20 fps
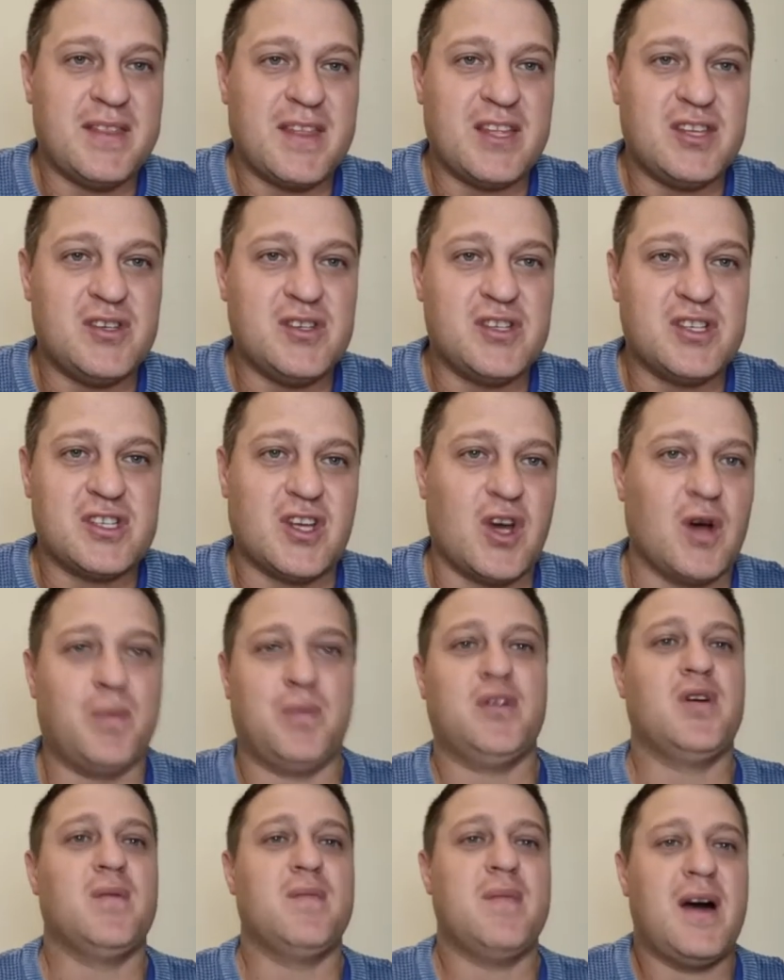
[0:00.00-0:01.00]
that you just
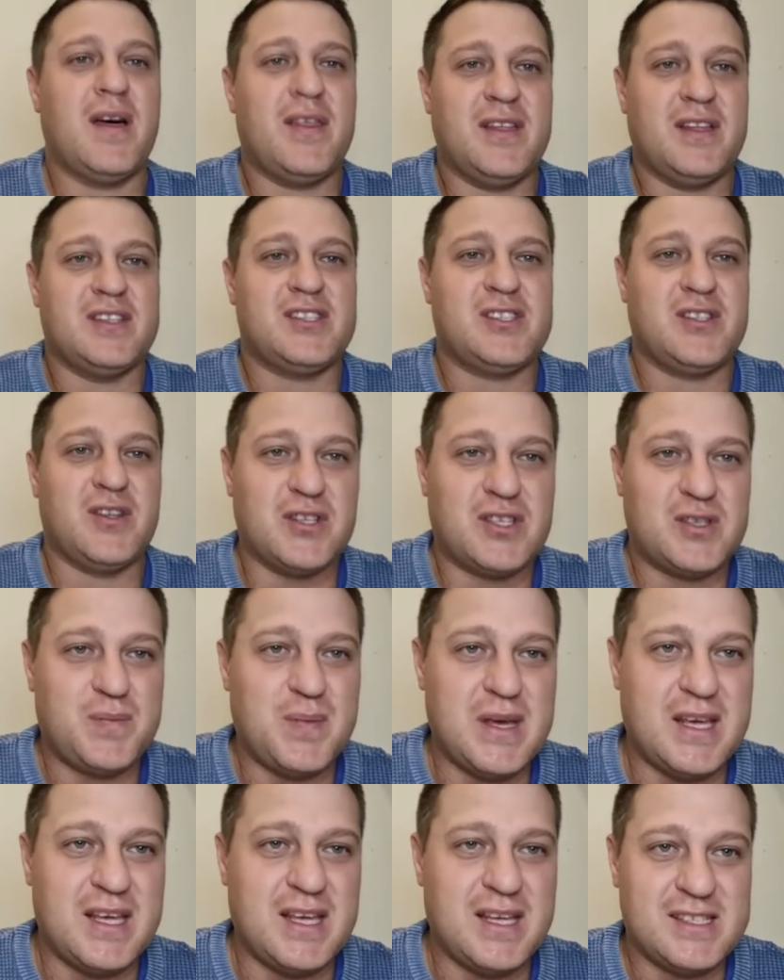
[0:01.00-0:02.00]
open your mouth and start
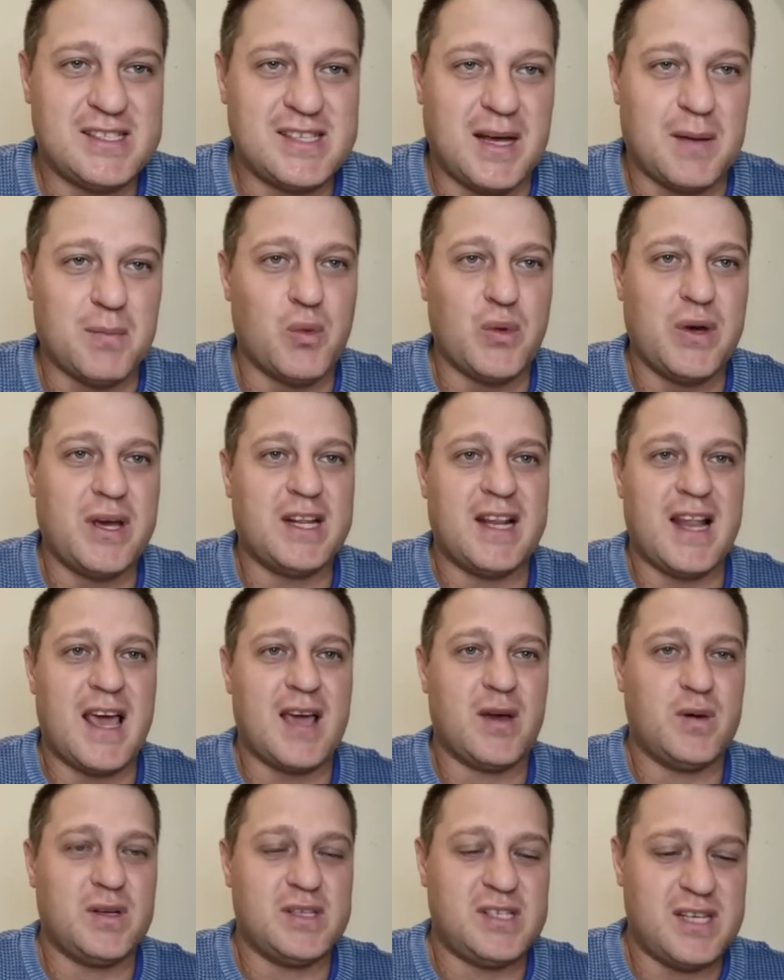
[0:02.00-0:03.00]
speaking some weird
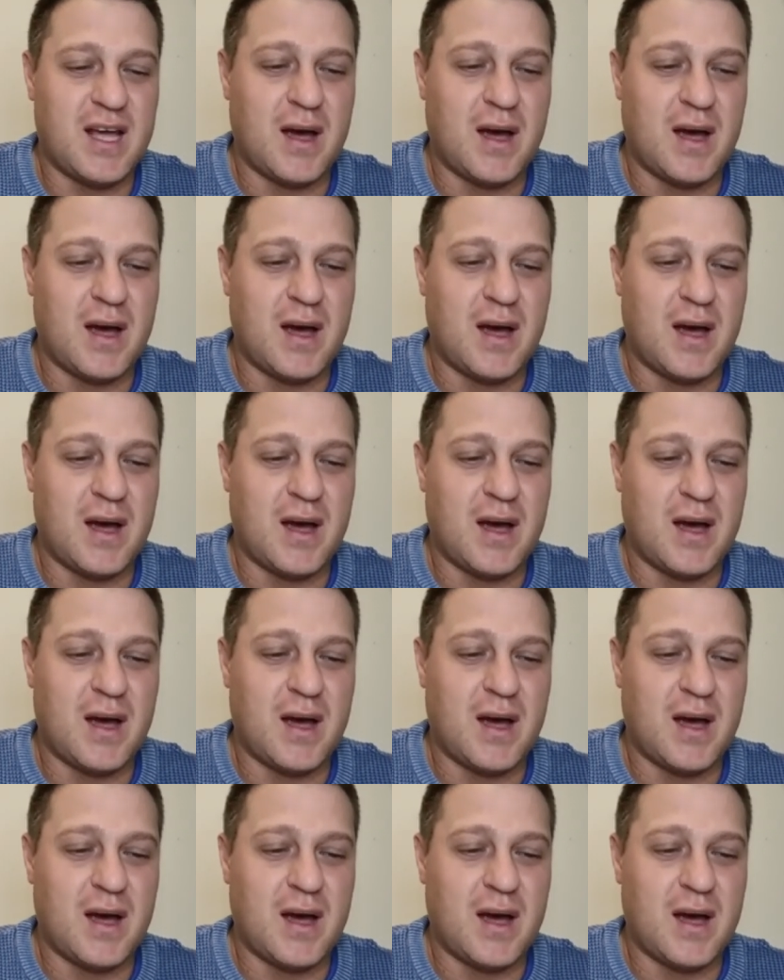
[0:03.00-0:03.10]
language.